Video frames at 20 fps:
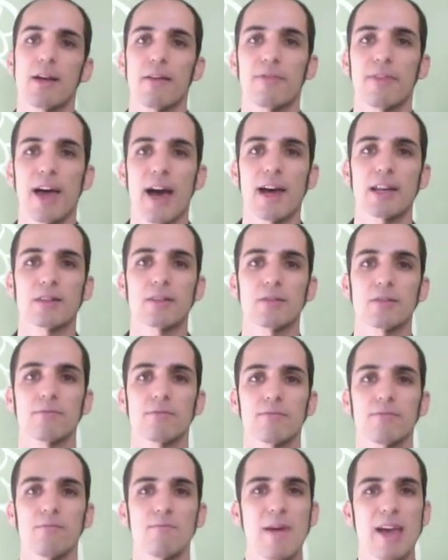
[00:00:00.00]
that
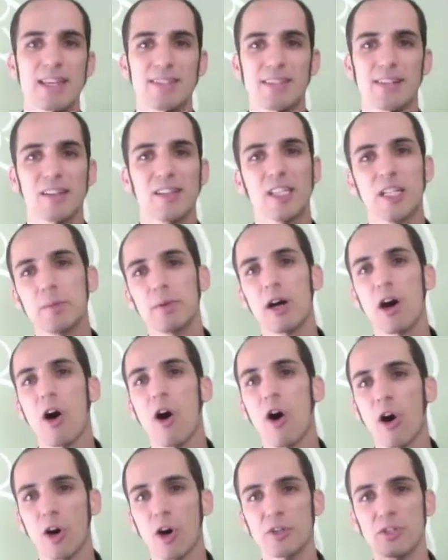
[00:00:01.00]
makes it a little bit
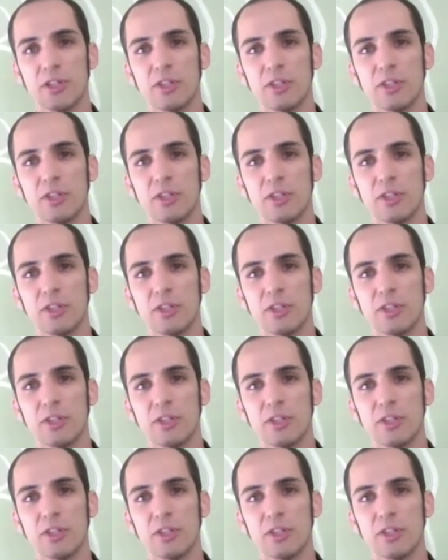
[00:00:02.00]
hard